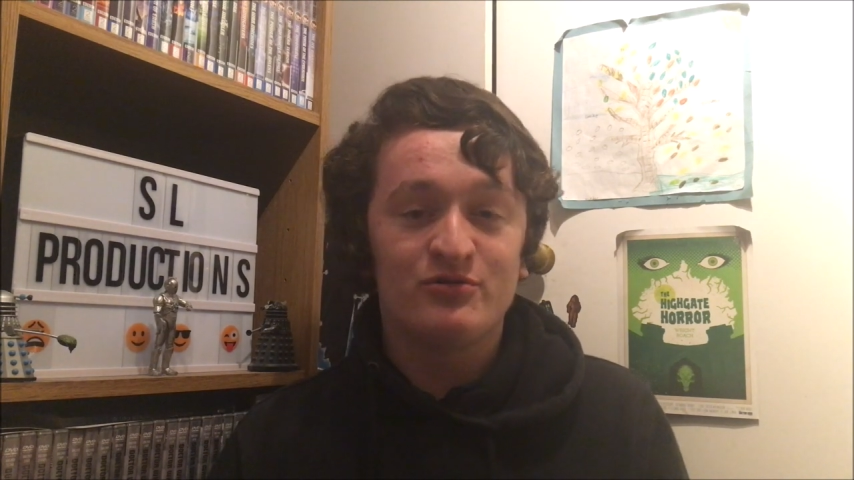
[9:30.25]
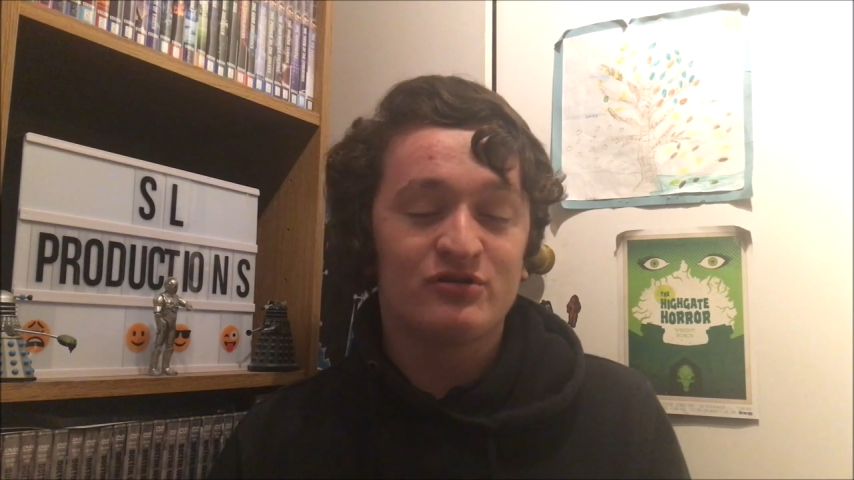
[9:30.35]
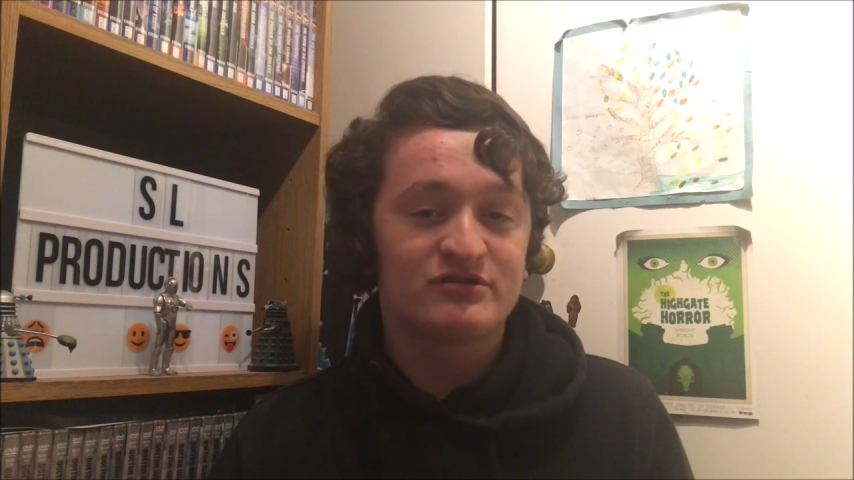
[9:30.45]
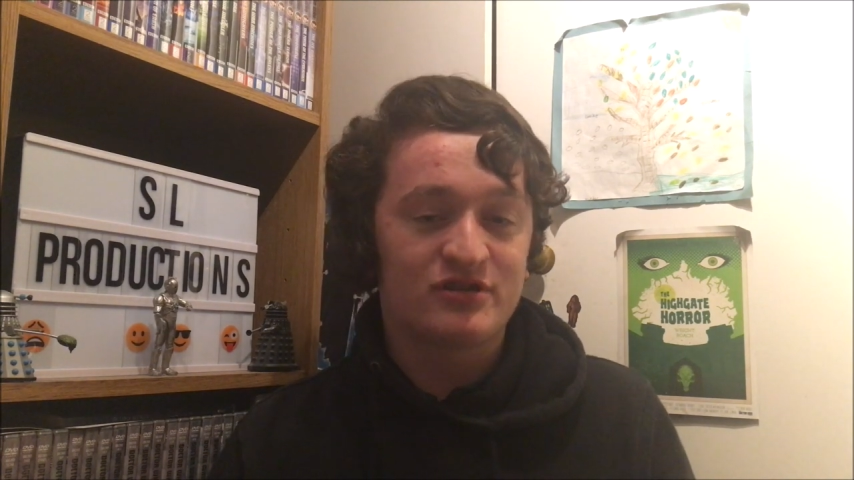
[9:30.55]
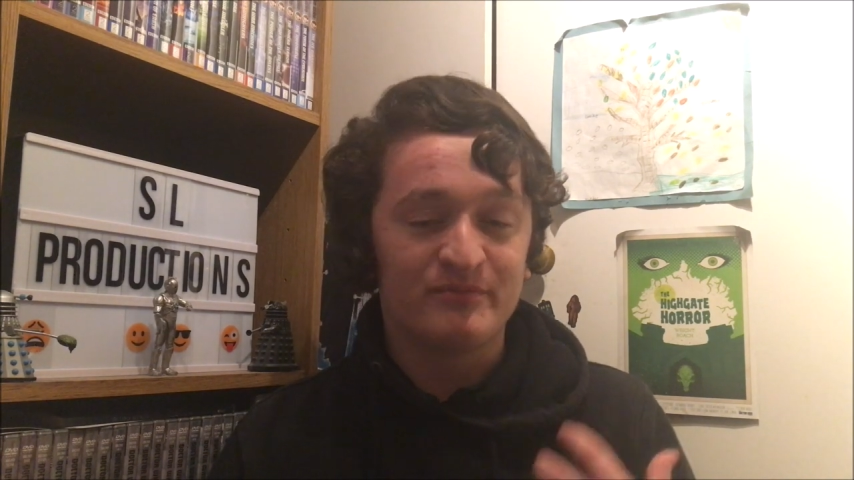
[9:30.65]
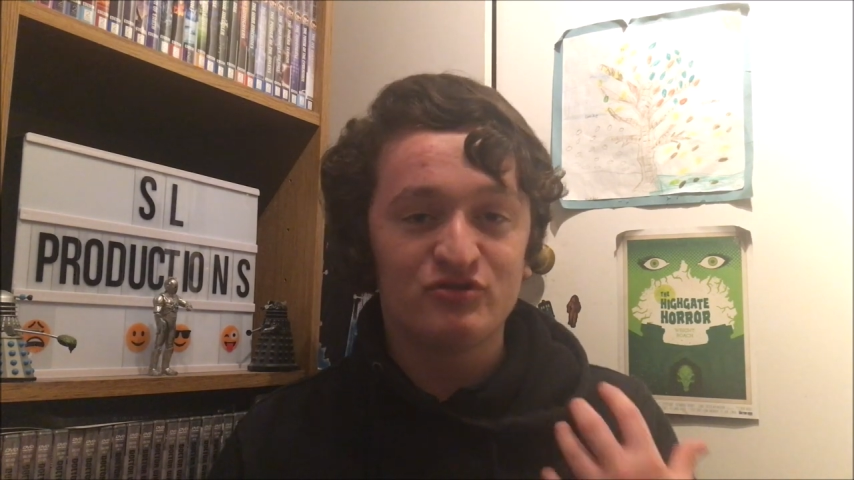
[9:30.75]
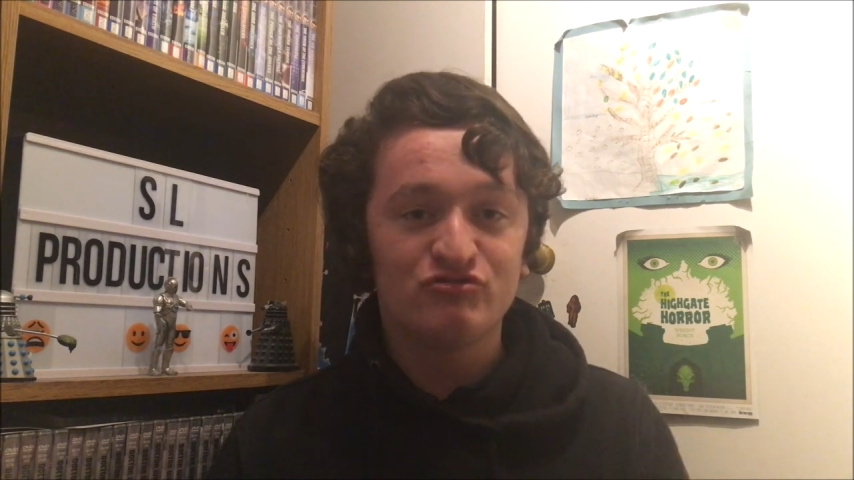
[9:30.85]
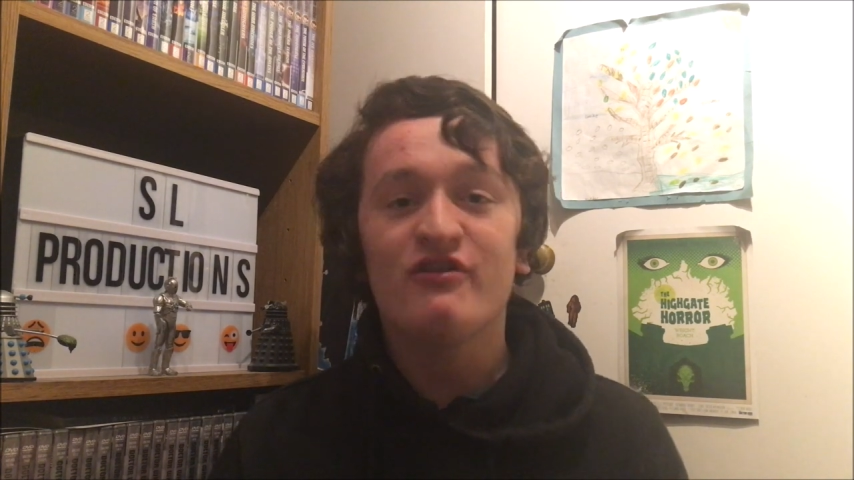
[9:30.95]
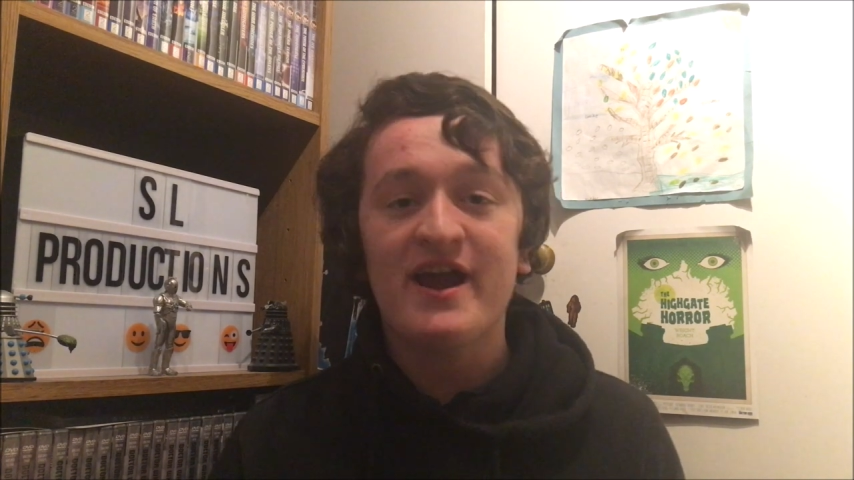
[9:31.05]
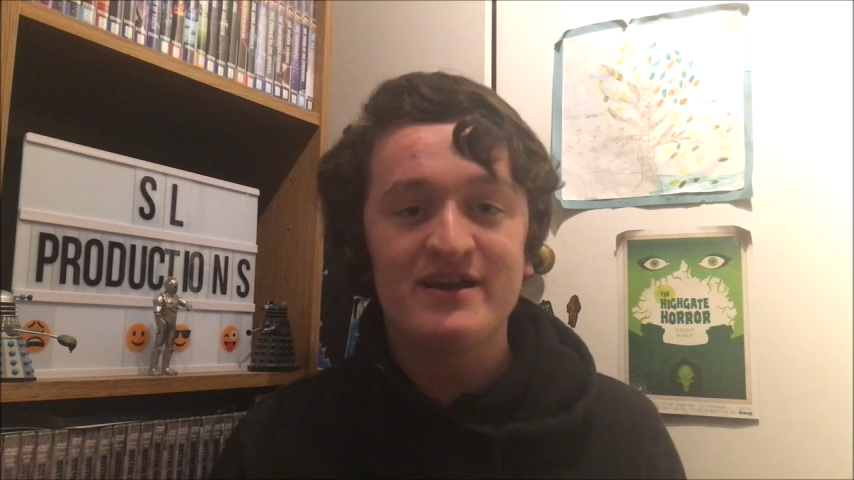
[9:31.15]
does some
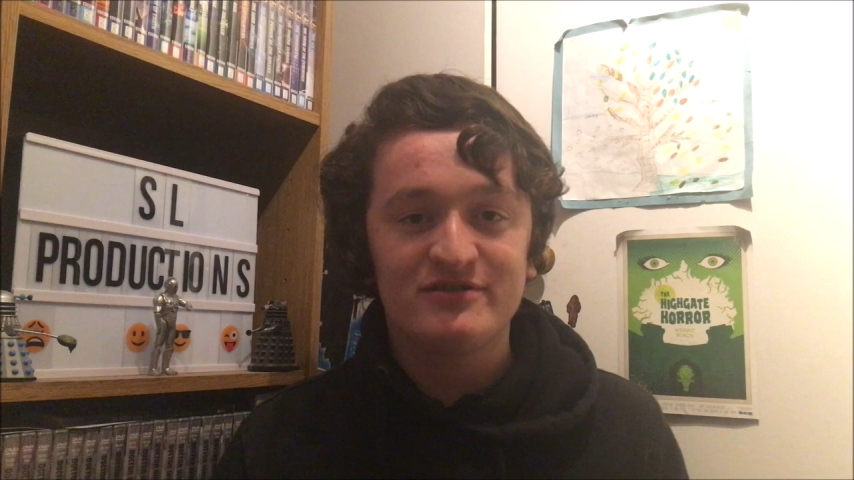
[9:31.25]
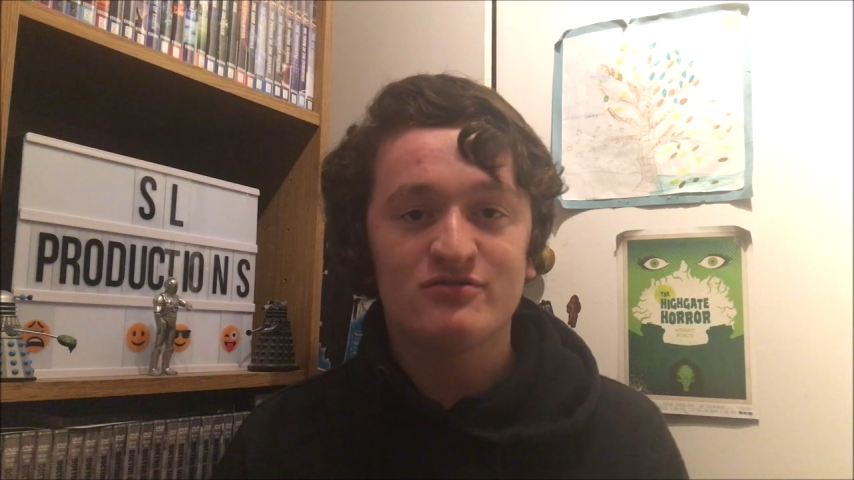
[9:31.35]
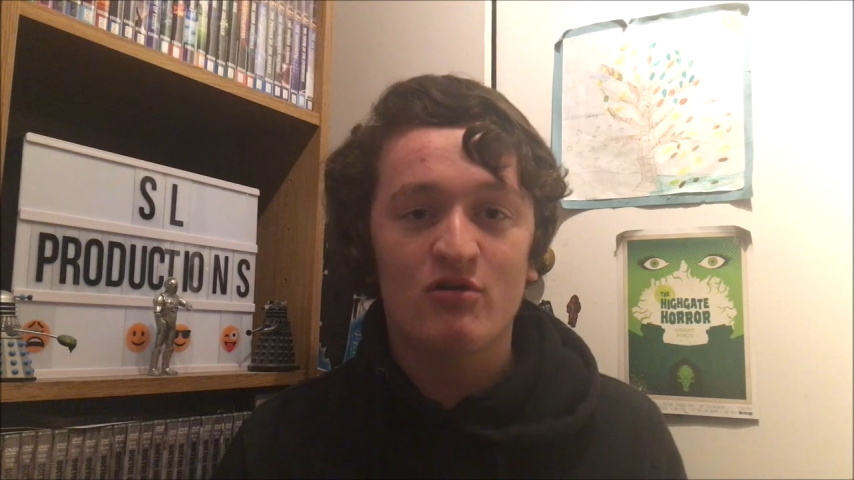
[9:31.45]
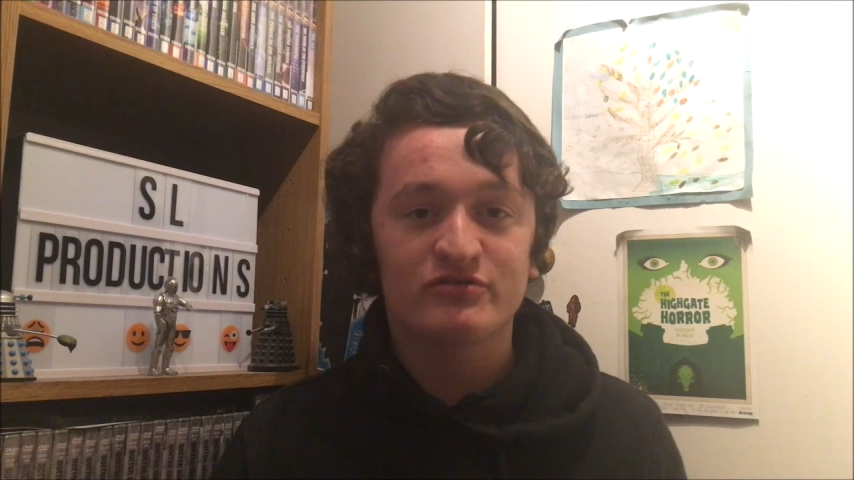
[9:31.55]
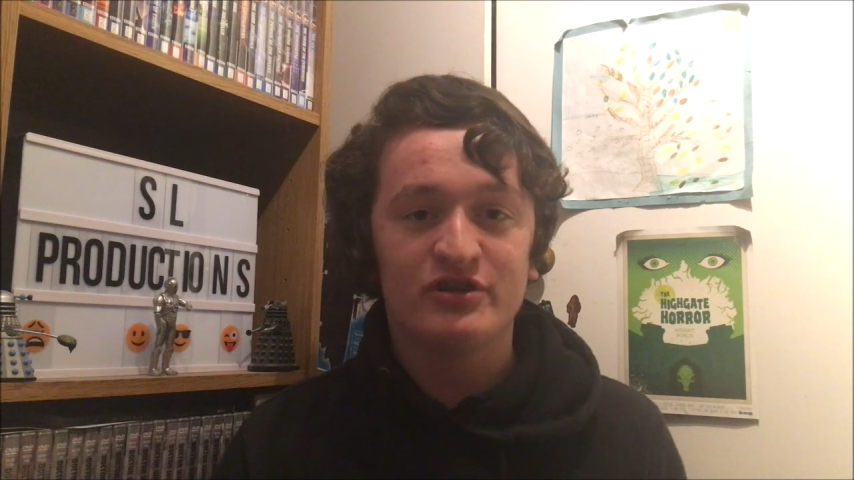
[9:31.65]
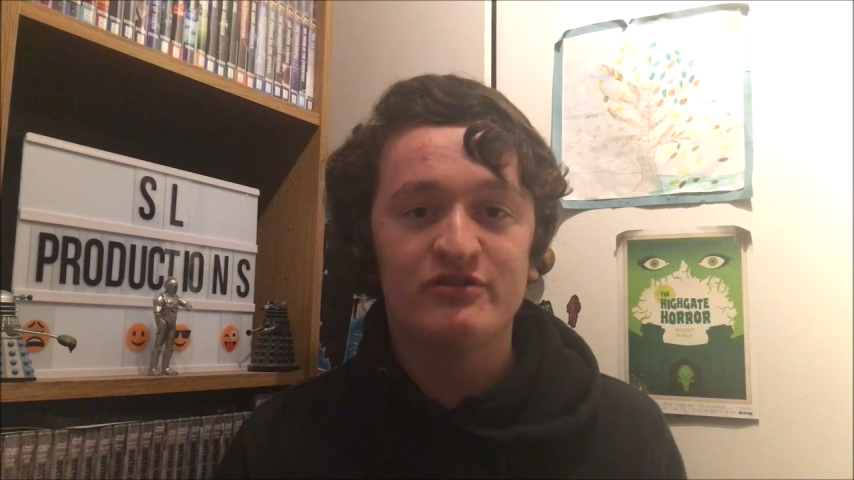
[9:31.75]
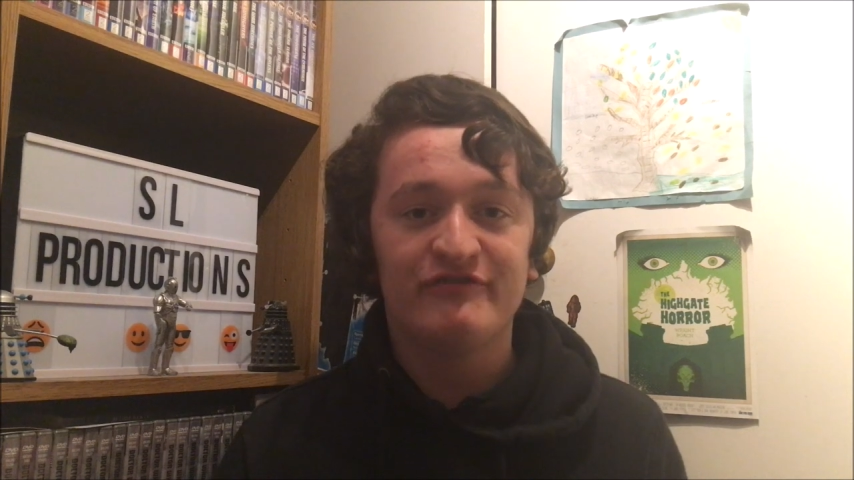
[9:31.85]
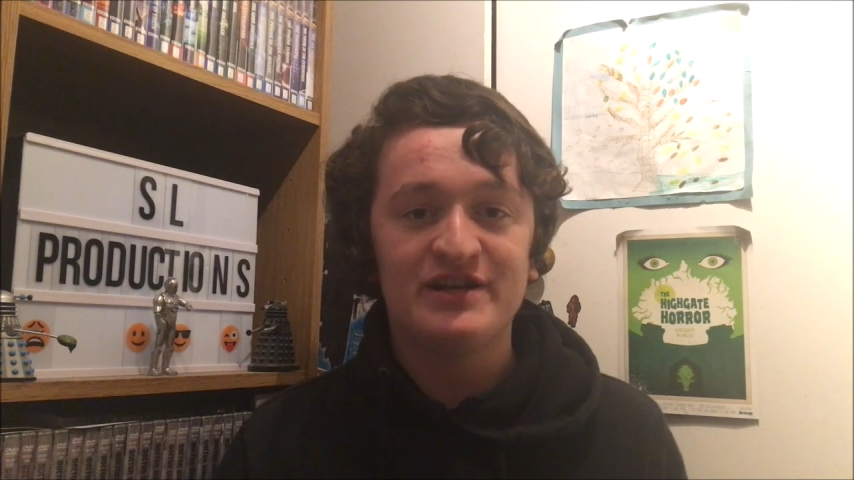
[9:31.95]
great Doctor Who